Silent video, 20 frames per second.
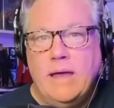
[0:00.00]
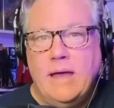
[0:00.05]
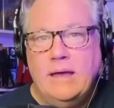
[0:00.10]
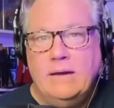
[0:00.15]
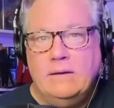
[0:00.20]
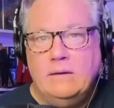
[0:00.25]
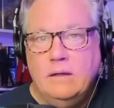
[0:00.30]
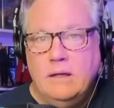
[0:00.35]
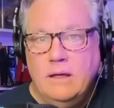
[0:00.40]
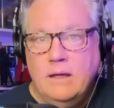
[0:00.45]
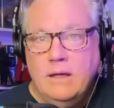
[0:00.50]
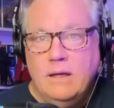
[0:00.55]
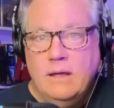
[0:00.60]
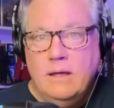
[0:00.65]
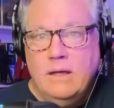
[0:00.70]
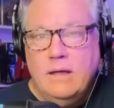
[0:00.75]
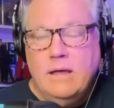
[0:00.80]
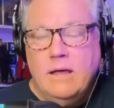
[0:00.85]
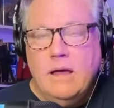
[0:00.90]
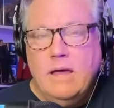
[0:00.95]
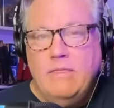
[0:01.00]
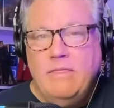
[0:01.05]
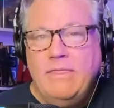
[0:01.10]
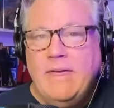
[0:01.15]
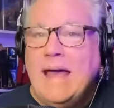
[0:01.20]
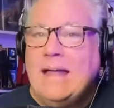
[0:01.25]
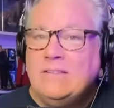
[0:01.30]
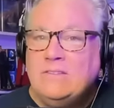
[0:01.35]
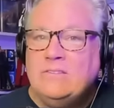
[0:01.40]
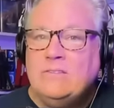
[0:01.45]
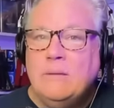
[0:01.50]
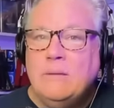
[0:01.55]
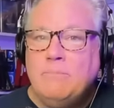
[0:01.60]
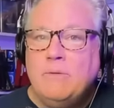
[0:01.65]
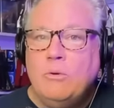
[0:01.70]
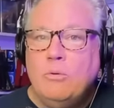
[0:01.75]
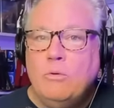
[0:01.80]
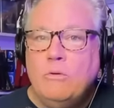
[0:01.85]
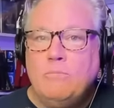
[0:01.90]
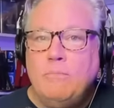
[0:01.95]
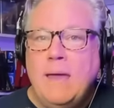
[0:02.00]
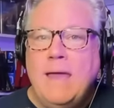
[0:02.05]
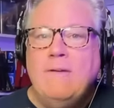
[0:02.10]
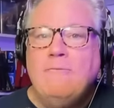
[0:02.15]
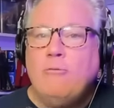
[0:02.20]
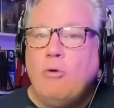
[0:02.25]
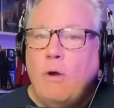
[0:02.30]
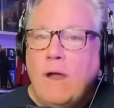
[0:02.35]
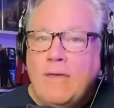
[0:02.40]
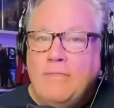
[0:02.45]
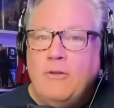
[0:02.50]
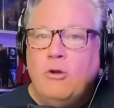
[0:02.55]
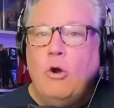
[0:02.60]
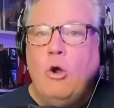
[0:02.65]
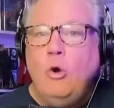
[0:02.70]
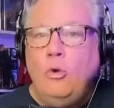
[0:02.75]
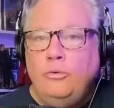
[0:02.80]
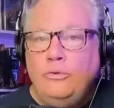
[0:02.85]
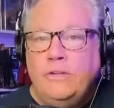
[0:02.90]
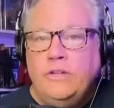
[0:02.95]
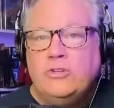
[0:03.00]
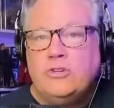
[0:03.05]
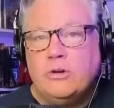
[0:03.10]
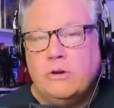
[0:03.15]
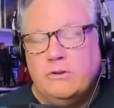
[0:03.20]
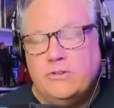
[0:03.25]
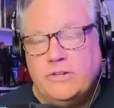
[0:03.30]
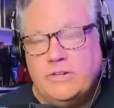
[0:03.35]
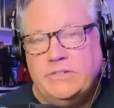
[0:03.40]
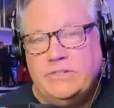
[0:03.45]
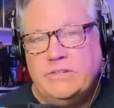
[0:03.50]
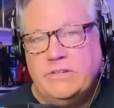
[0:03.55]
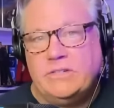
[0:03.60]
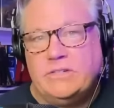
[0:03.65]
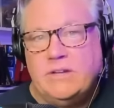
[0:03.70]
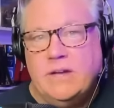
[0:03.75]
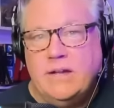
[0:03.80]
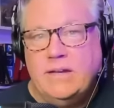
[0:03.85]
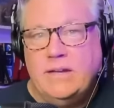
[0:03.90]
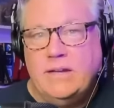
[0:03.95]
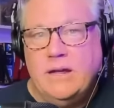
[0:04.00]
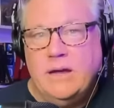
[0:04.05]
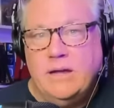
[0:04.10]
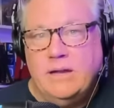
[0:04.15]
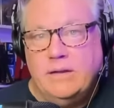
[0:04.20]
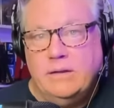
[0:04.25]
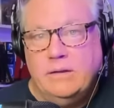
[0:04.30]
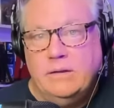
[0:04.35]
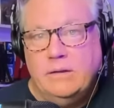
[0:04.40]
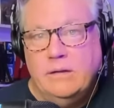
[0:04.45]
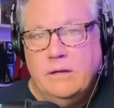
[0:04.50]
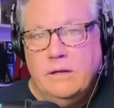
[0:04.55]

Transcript: and that's something worth paying for. And they're only charging six ninety-nine.